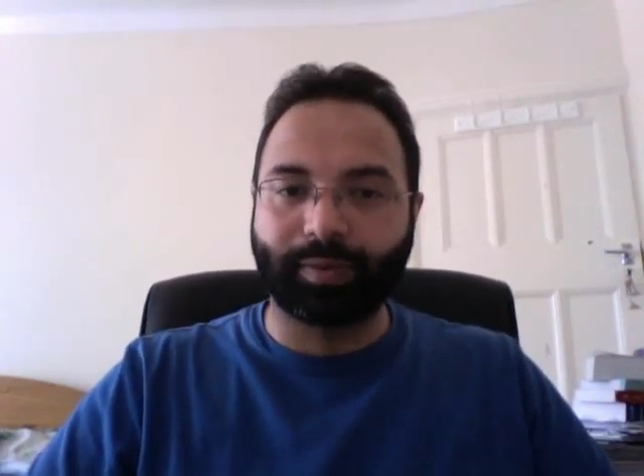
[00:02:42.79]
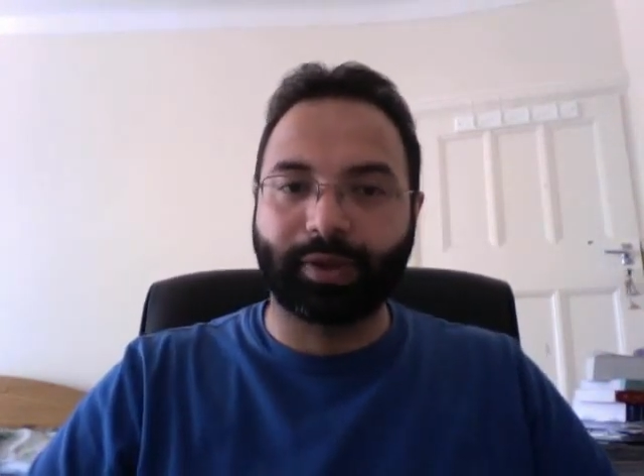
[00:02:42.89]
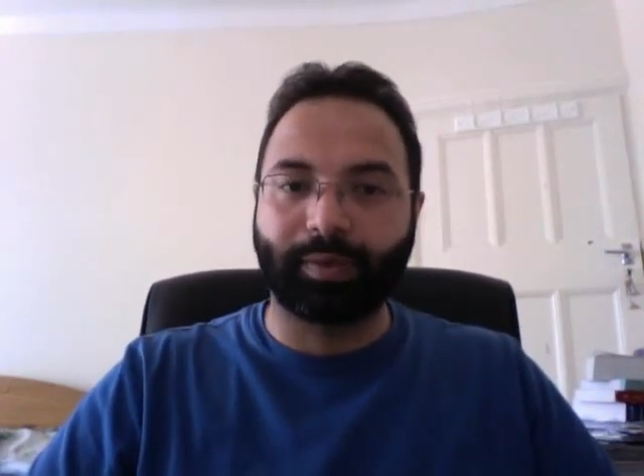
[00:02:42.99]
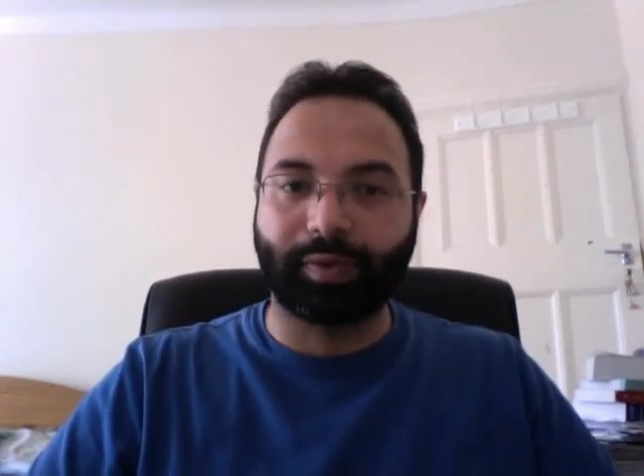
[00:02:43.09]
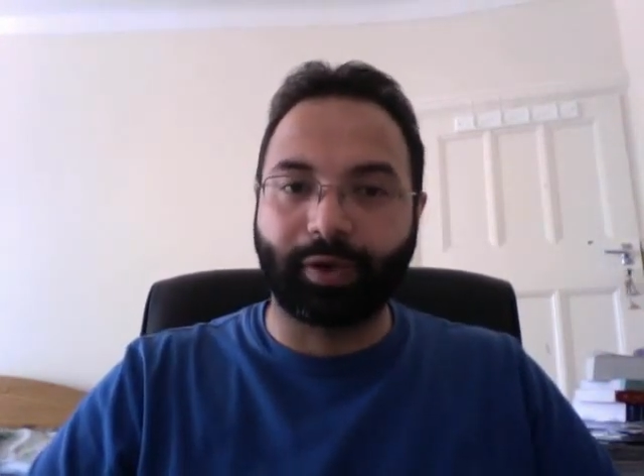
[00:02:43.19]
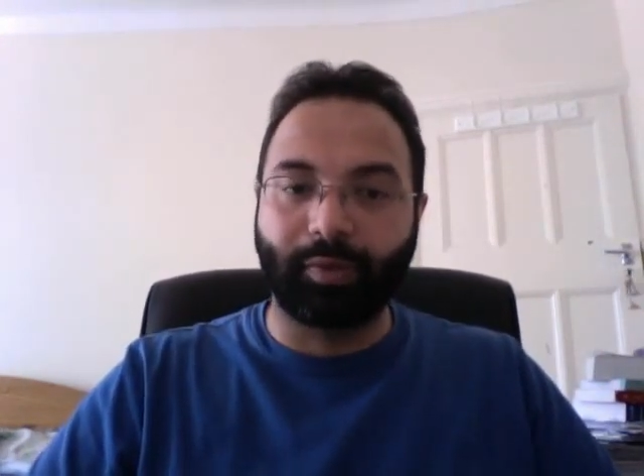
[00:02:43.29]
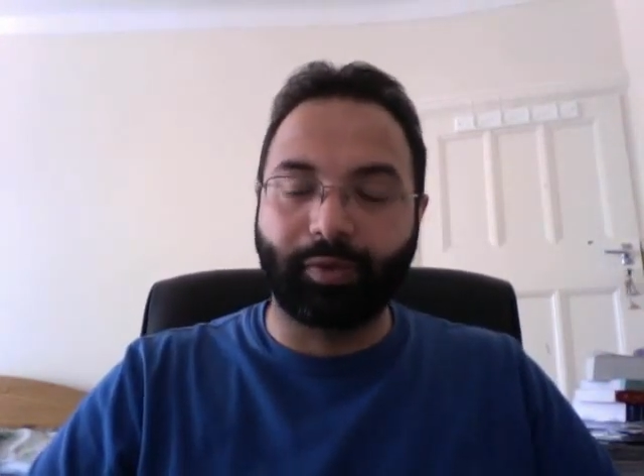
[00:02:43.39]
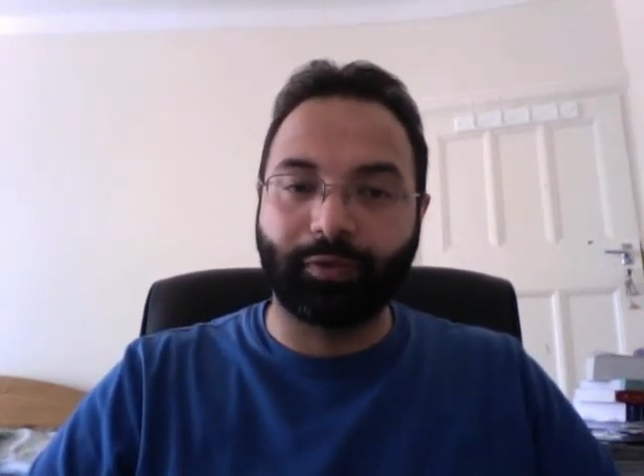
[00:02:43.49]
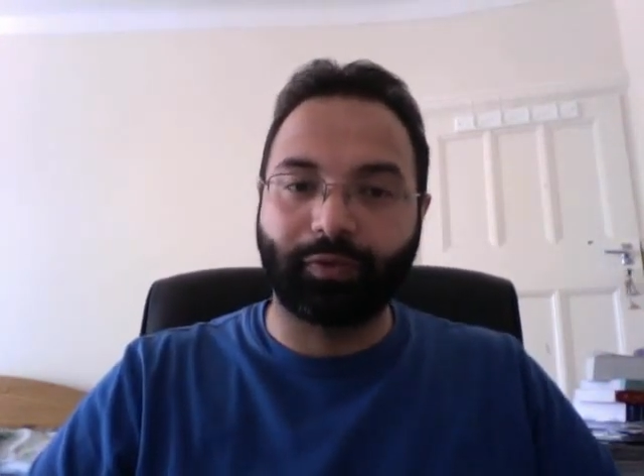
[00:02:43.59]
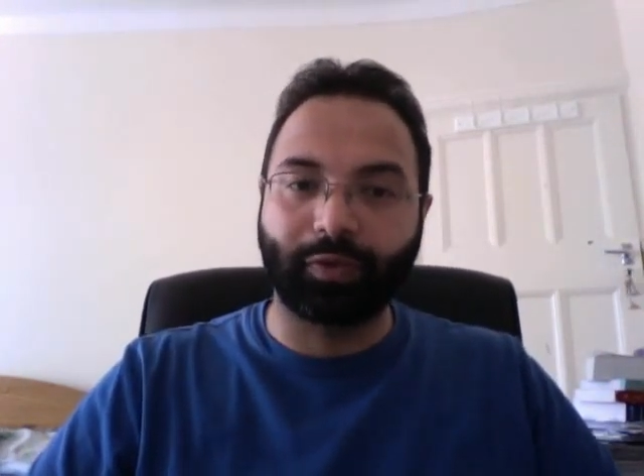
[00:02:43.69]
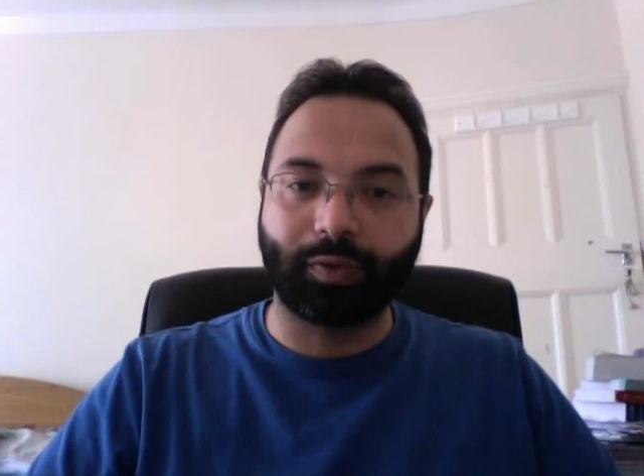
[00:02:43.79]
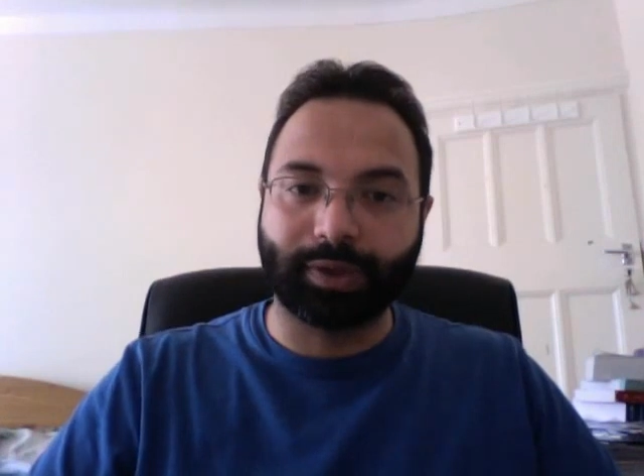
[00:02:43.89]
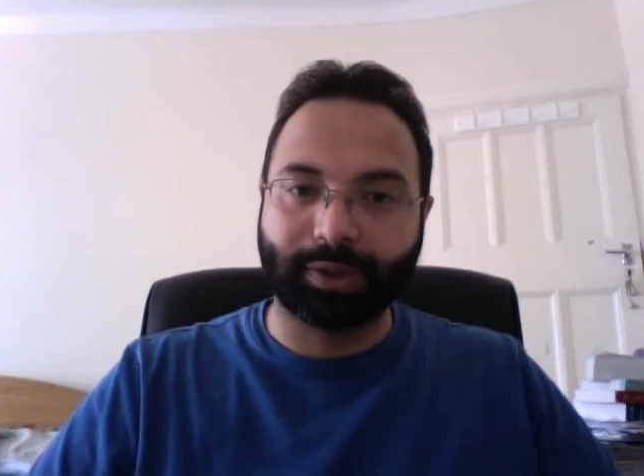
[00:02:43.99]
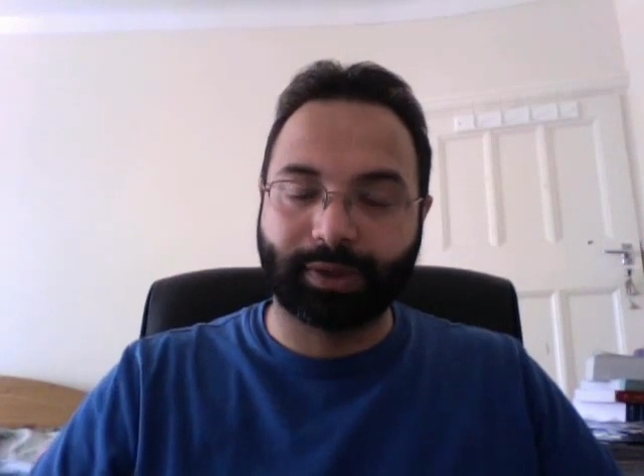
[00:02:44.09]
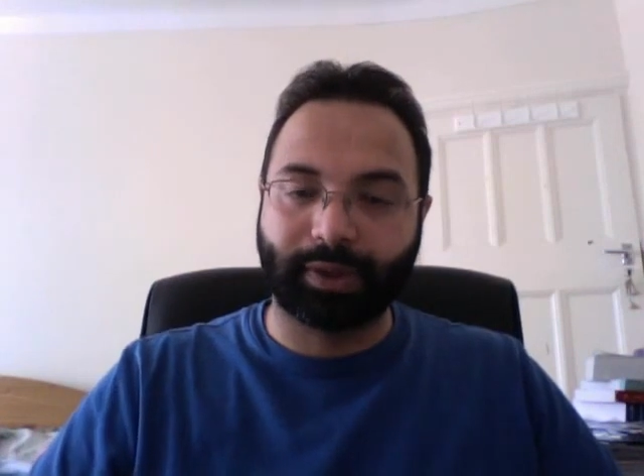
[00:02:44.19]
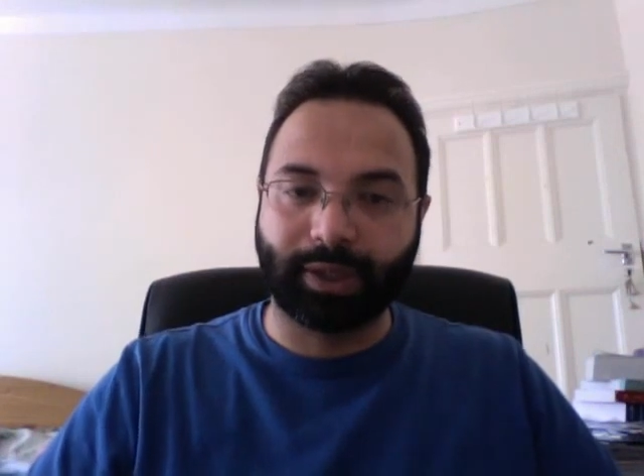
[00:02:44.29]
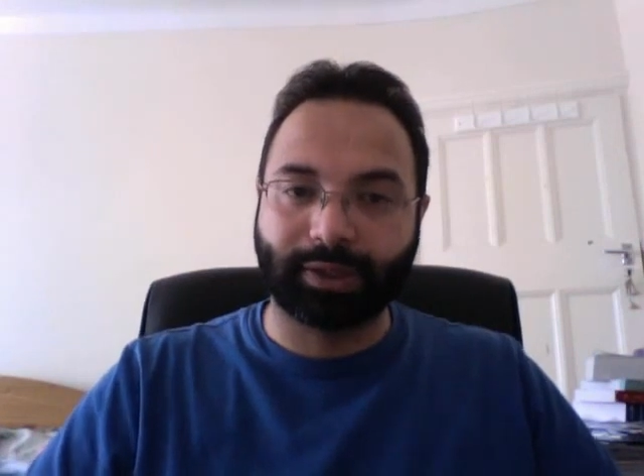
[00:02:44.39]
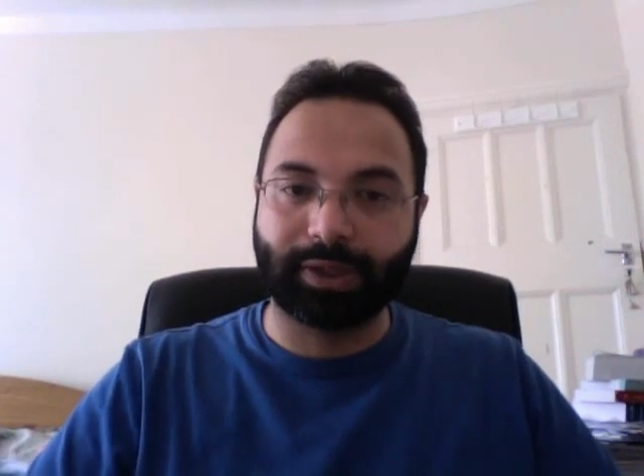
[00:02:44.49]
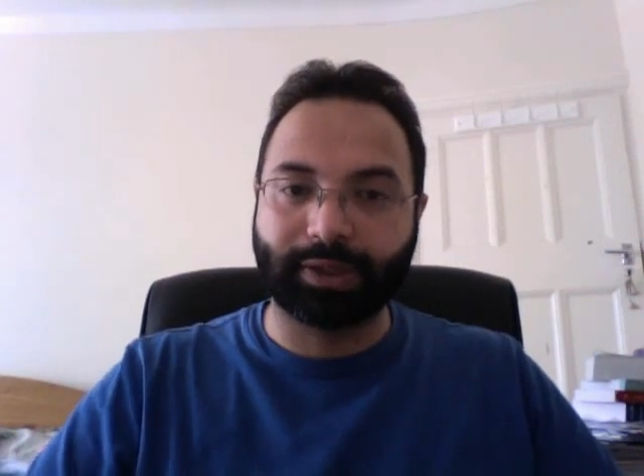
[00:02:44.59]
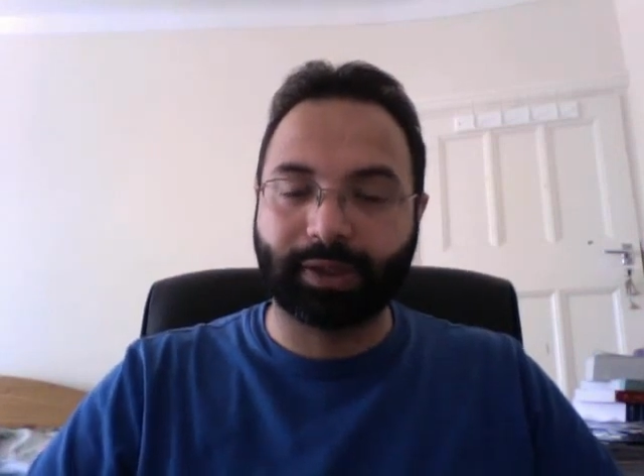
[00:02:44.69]
but the primary flaw, which
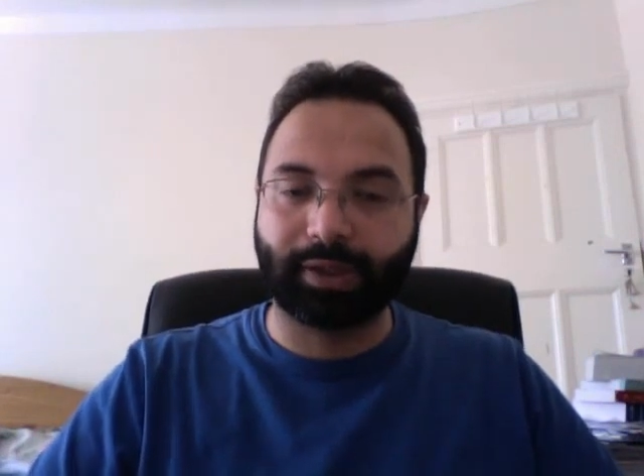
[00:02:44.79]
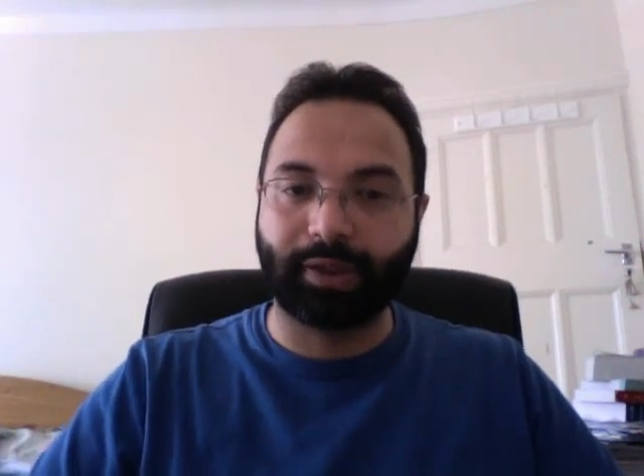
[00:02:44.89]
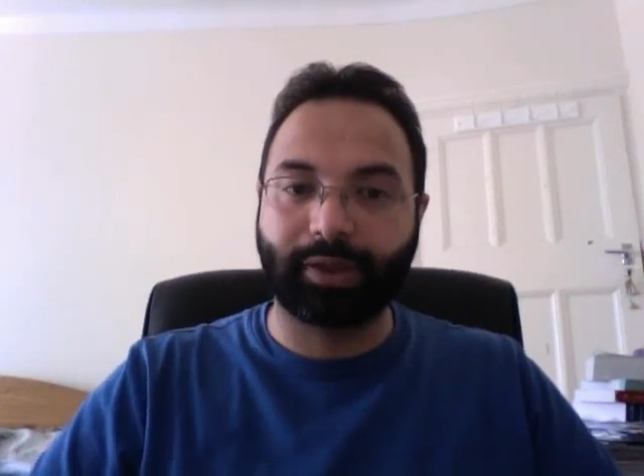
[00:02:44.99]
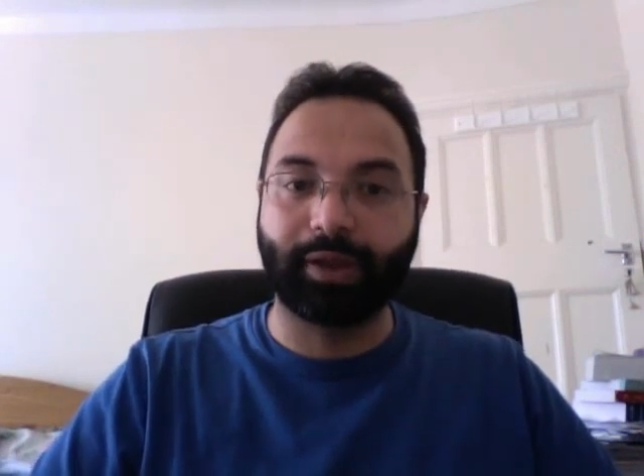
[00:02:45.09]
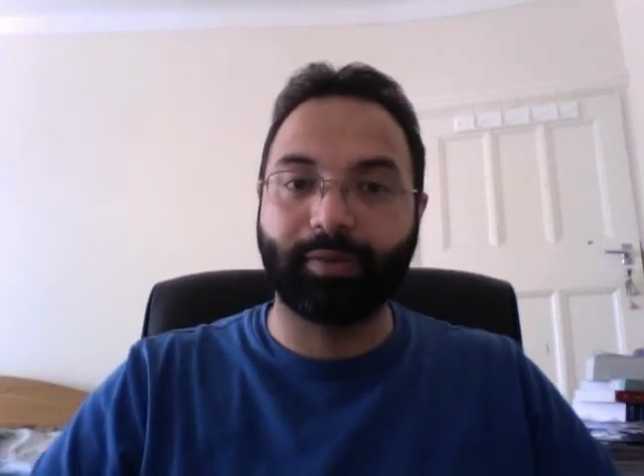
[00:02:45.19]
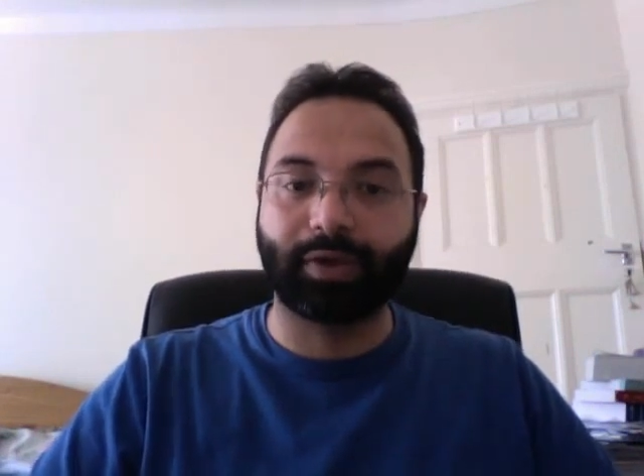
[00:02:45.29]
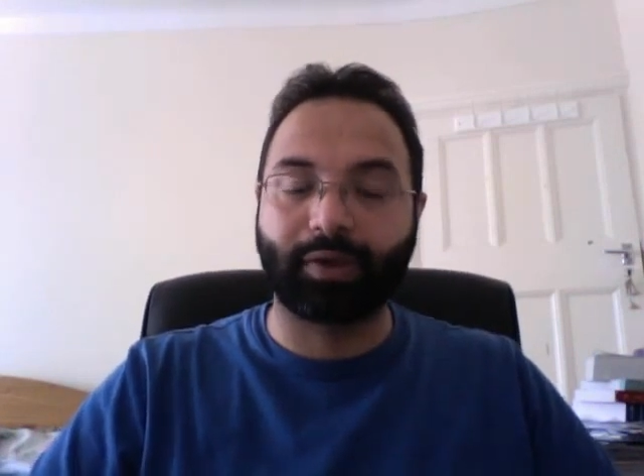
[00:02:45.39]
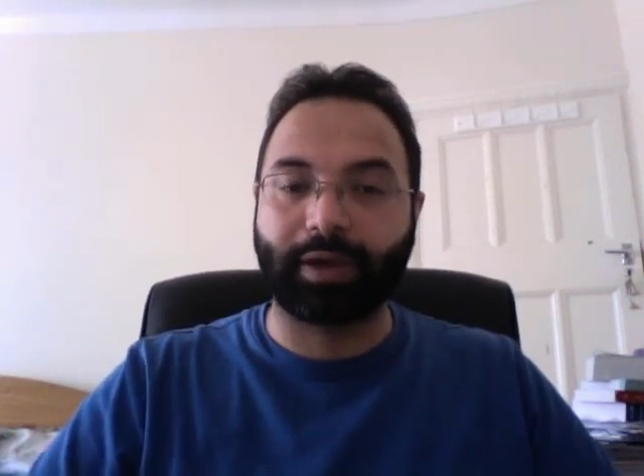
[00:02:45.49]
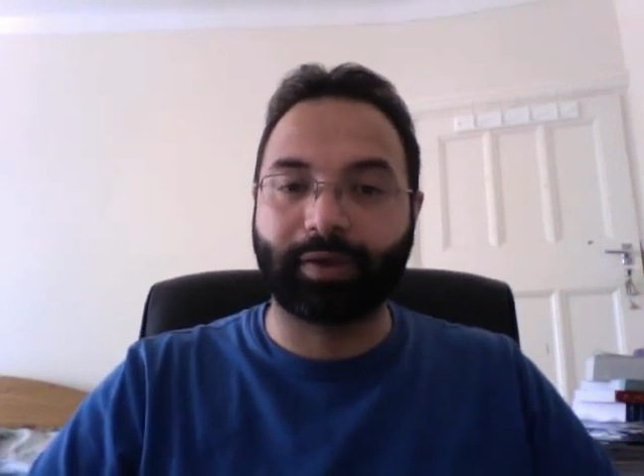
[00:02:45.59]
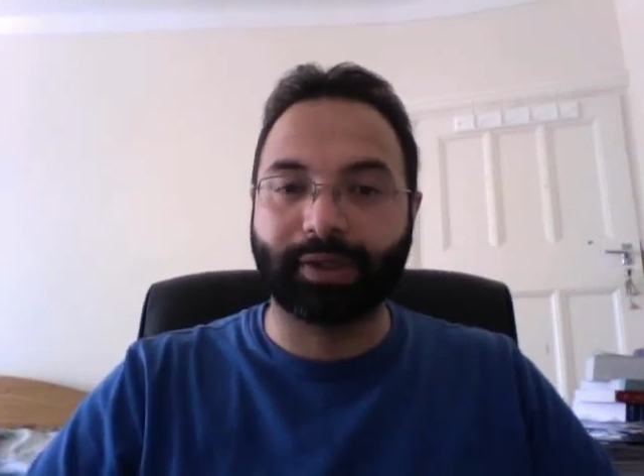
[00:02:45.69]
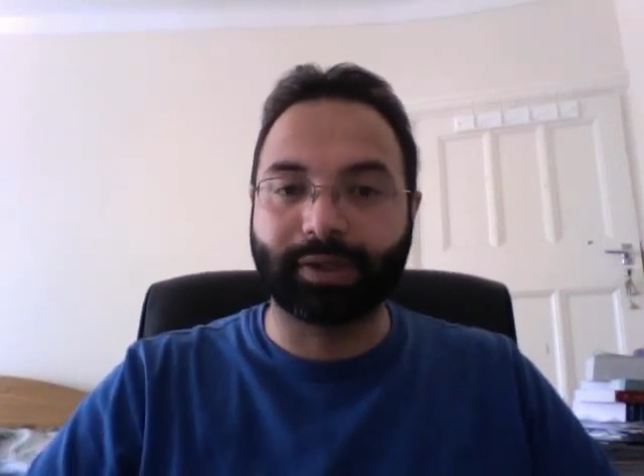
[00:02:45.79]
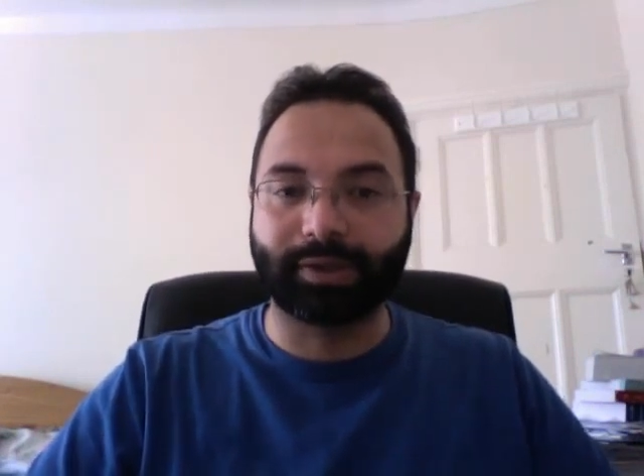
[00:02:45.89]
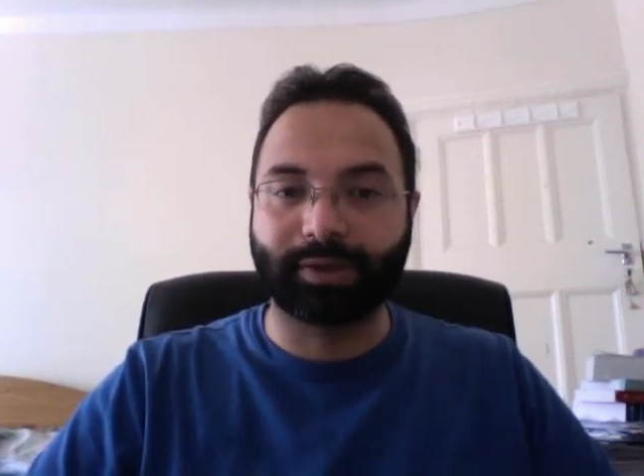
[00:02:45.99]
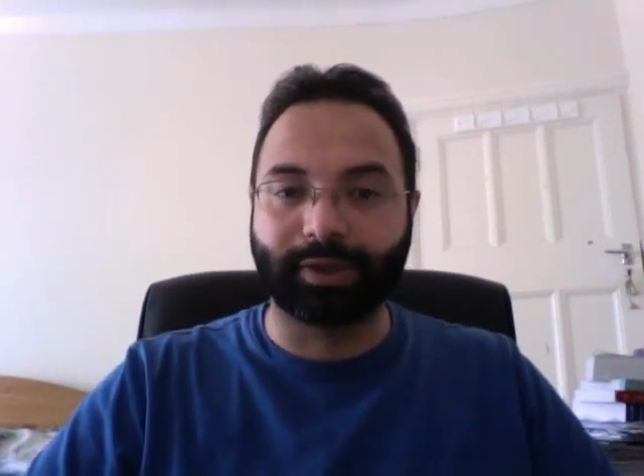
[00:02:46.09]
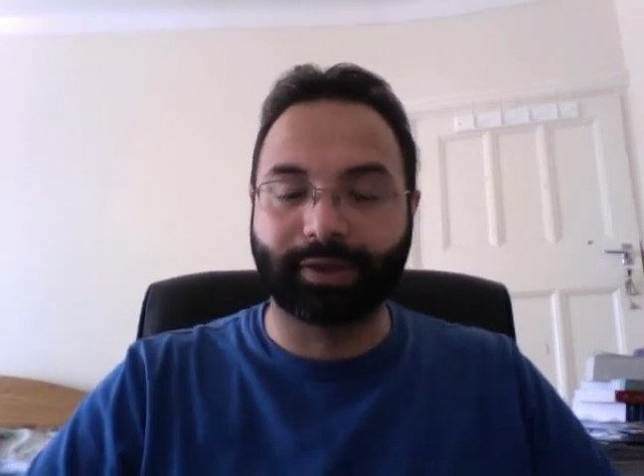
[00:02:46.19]
actually is a theme throughout this